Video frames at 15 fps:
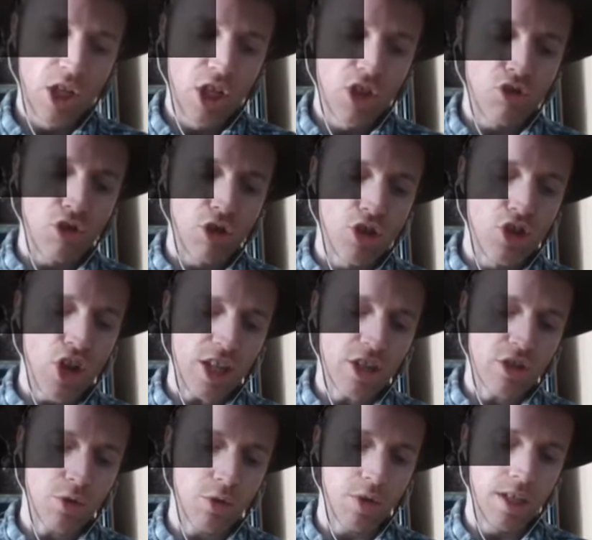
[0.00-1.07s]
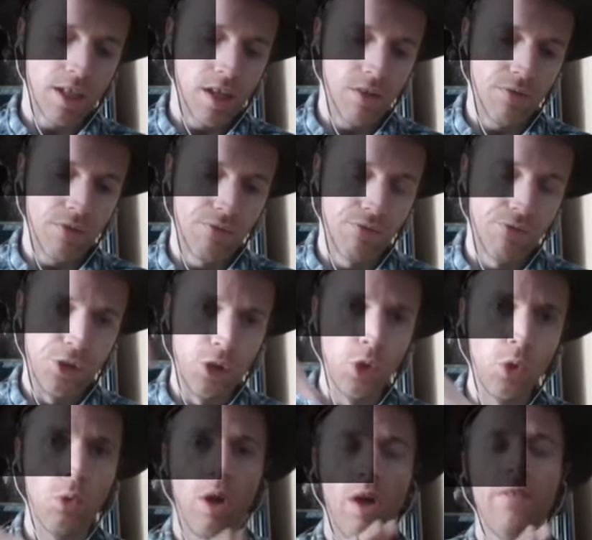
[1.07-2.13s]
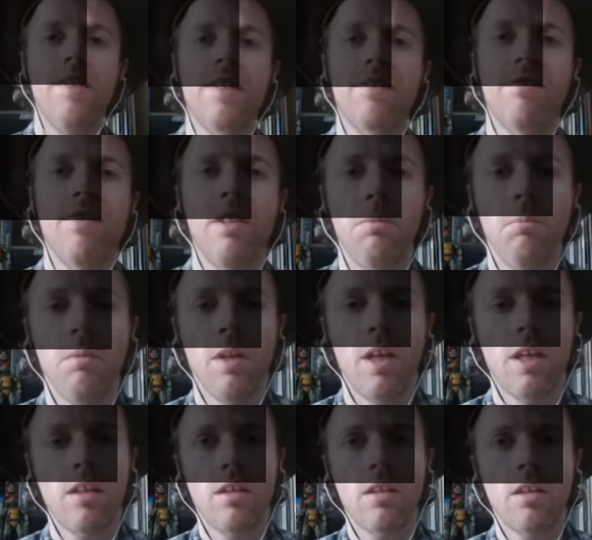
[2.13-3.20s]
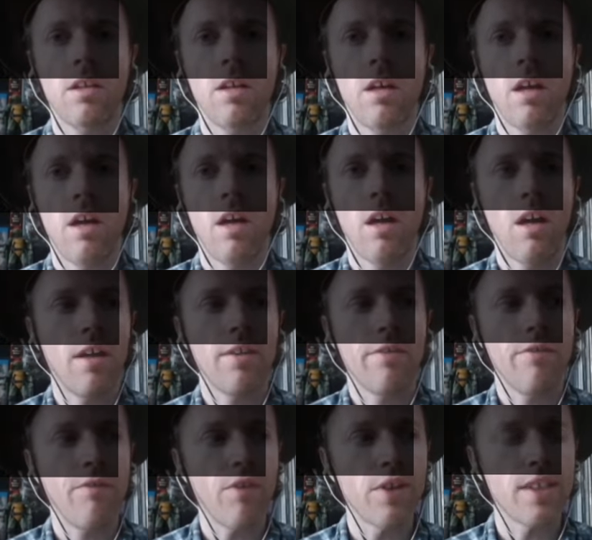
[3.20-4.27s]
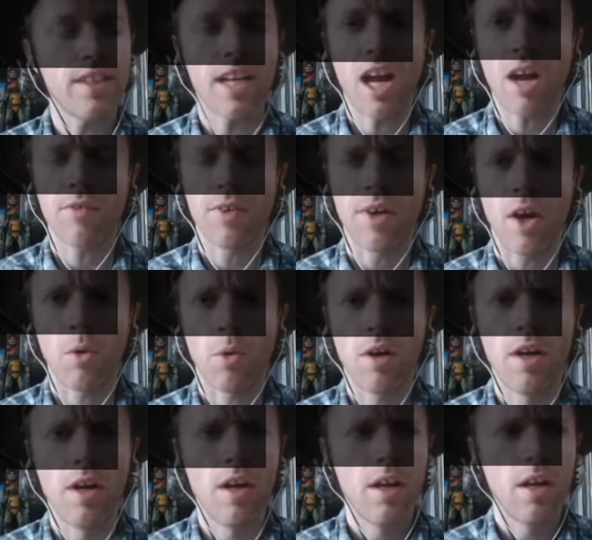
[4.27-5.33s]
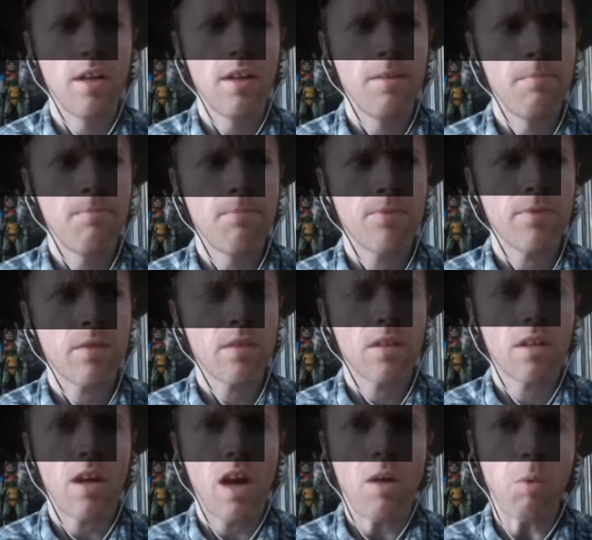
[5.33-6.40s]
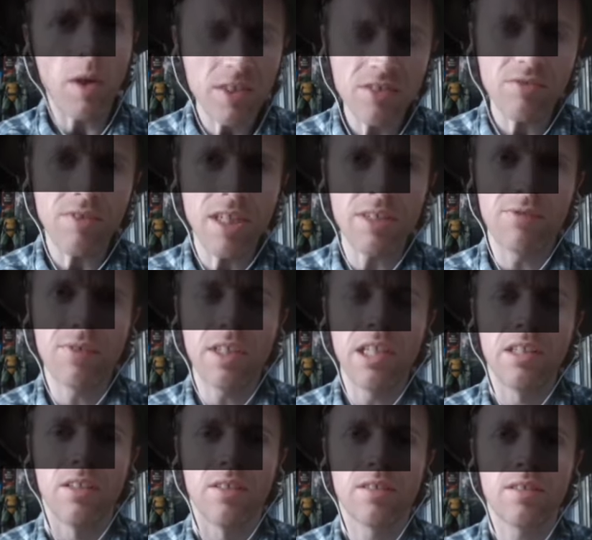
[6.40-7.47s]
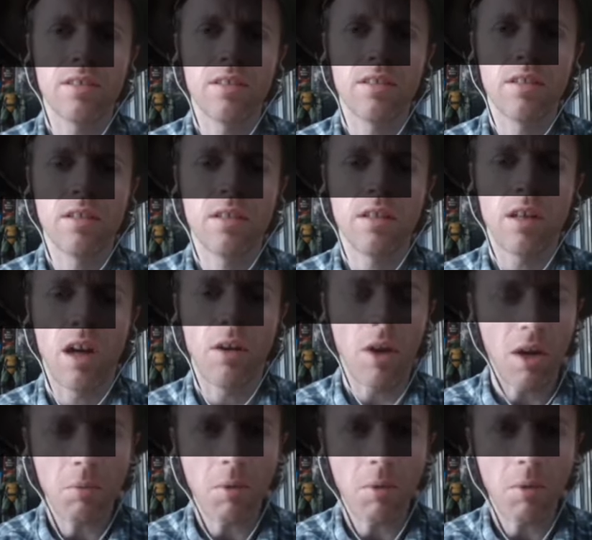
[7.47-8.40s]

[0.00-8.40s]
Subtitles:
trajectory of a view on this film. Like, the first half an hour, I wasn't really feeling it. I